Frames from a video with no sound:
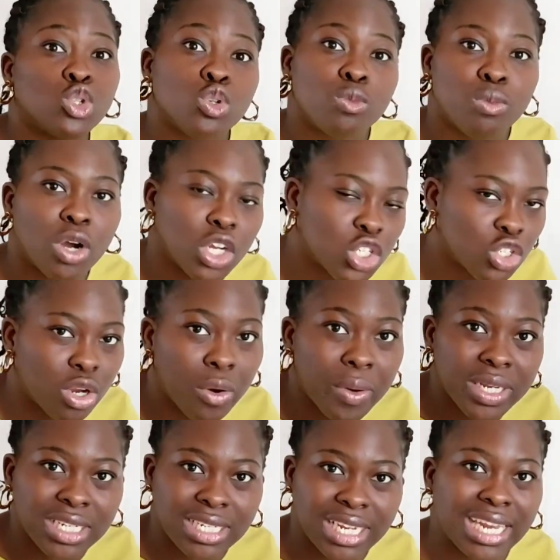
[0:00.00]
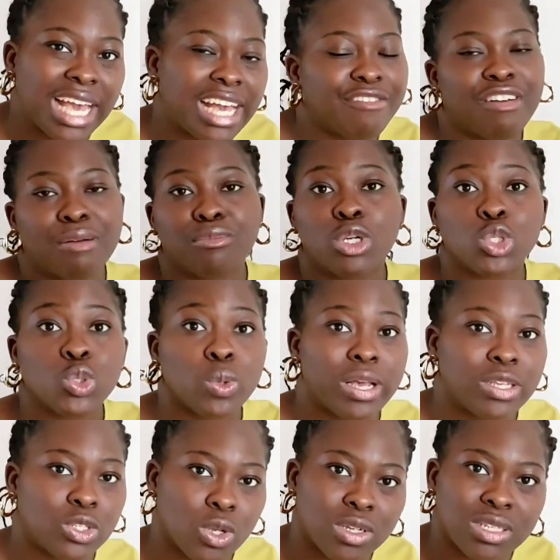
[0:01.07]
too much during the day, like if I'm not too
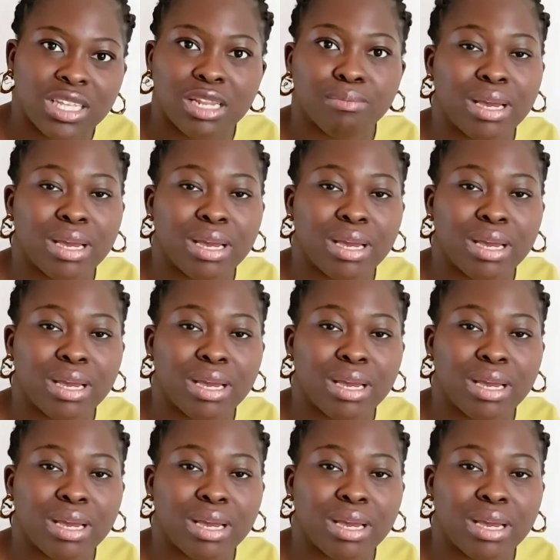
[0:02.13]
exhausted,